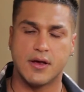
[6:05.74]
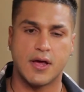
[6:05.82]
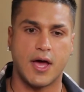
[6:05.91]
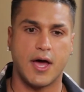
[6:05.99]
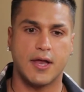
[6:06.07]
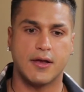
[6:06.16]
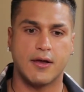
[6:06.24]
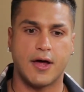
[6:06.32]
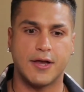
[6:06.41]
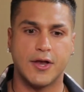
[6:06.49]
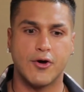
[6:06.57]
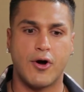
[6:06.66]
and I
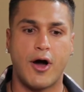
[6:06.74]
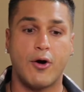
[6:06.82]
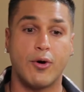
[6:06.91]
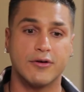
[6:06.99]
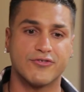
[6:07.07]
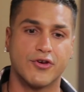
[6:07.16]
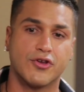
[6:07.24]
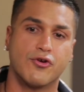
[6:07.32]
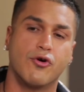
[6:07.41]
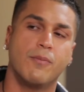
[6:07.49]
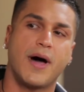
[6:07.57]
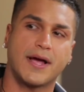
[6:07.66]
didn't know how I was going to go
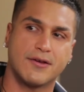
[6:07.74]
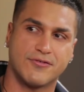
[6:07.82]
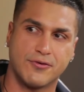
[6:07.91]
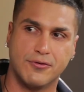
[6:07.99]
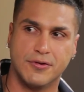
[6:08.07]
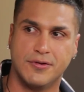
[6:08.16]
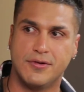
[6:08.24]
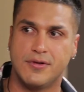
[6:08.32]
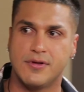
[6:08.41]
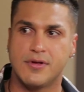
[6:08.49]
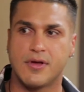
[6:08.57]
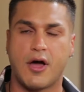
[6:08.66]
back to school.
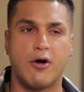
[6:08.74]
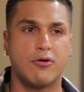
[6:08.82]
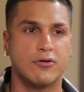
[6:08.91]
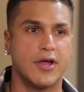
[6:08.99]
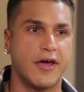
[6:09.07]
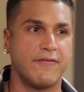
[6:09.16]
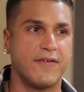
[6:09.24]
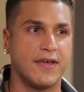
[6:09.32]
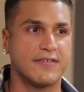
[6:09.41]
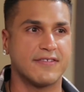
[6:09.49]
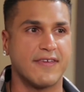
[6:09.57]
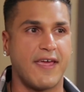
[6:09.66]
How would I
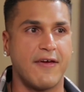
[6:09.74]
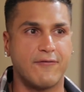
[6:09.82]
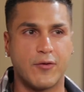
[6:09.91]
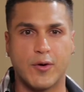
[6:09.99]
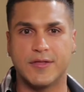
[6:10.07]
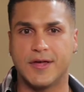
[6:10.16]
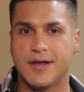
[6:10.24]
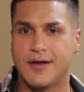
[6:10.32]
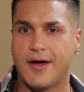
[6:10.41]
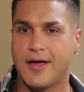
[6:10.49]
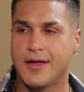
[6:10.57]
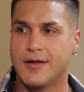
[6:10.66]
face everyone that
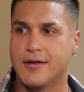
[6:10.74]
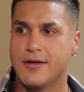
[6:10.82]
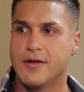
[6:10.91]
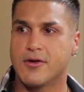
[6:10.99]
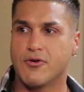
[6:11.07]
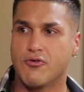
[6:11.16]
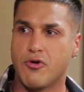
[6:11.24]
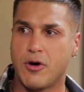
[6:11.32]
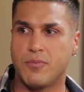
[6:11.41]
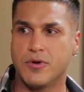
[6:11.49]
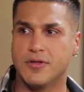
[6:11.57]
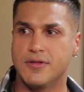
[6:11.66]
I grew up
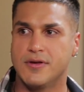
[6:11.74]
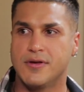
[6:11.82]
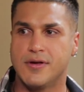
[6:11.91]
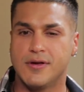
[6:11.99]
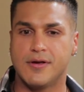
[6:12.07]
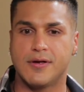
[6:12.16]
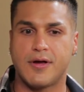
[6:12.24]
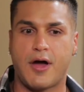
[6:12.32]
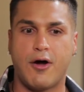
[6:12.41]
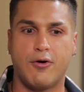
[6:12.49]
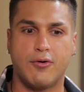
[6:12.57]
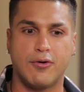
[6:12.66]
with?
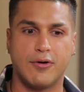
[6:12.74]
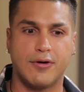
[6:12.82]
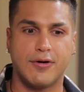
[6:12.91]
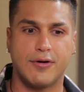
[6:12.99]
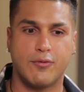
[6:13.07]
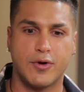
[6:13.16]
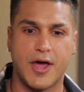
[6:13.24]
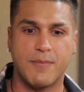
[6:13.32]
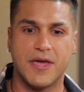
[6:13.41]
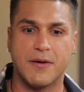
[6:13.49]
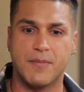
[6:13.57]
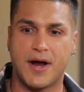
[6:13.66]
How would I be
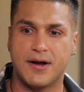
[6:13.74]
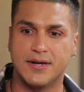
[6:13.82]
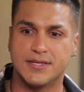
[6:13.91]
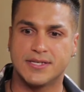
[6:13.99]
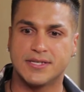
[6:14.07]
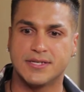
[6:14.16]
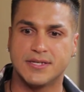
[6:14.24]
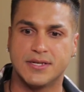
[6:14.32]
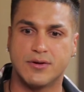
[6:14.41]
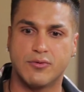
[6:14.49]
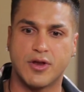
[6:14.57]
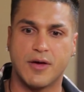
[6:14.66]
embarrassed?
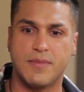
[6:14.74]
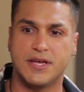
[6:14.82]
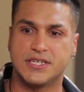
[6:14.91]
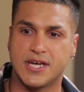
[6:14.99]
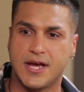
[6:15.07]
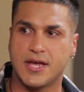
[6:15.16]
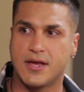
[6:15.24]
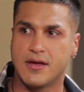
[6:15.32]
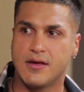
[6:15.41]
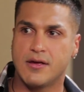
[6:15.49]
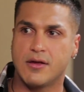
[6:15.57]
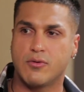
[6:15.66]
Would I be shy?
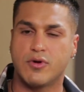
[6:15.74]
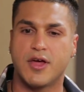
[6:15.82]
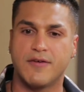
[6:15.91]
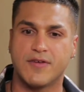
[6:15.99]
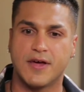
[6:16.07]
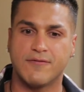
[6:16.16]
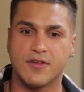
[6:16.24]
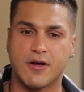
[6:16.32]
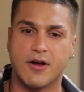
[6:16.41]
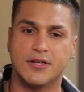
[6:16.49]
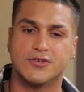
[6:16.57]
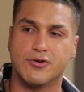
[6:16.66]
Would I even have the
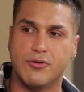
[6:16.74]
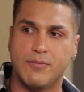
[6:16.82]
courage to go